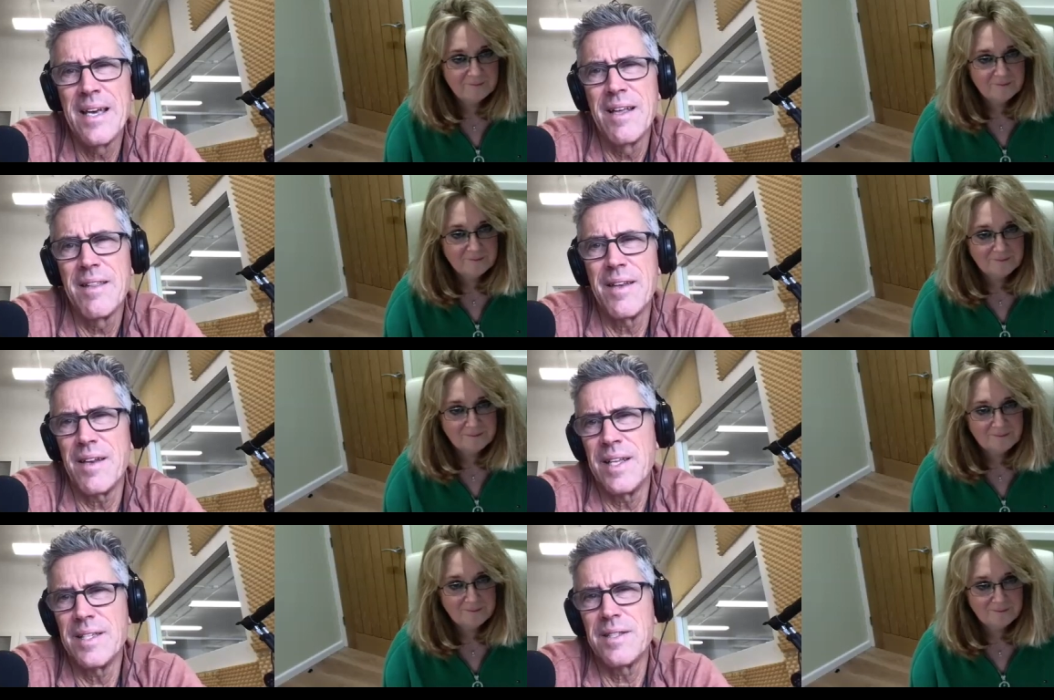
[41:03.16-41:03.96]
Speaker 1: that
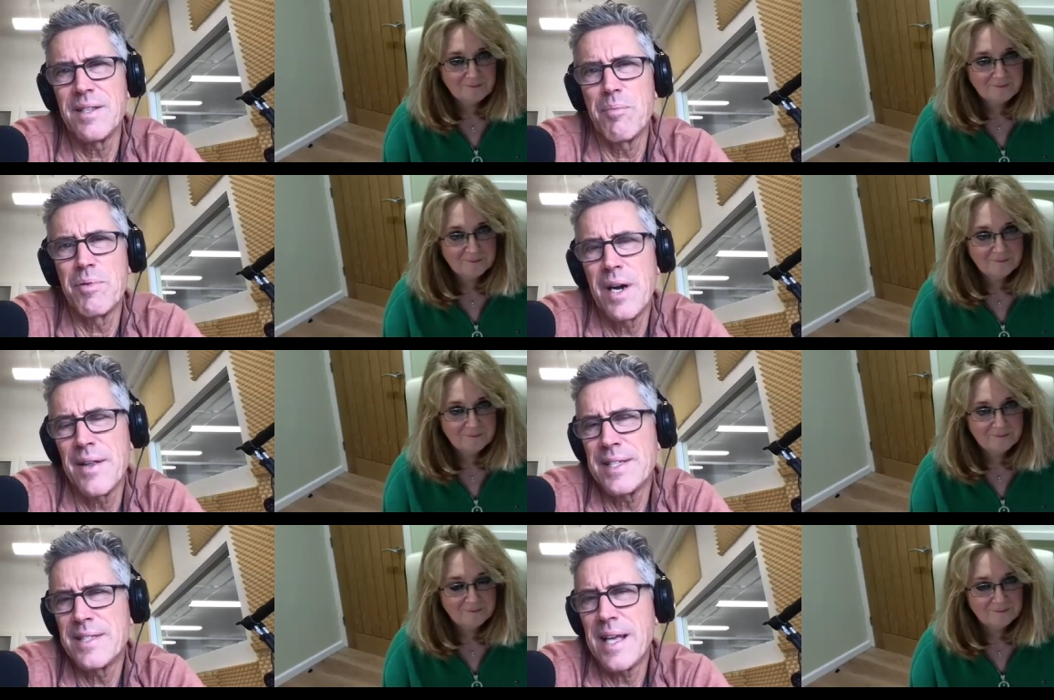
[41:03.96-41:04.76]
is the pro
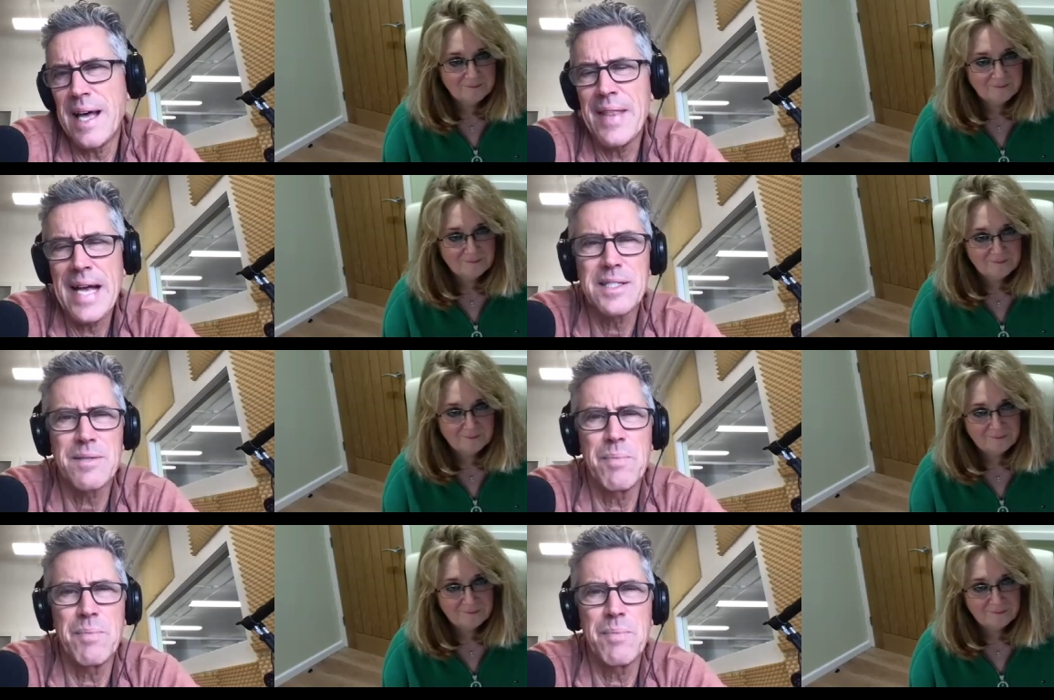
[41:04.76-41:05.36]
is that that's my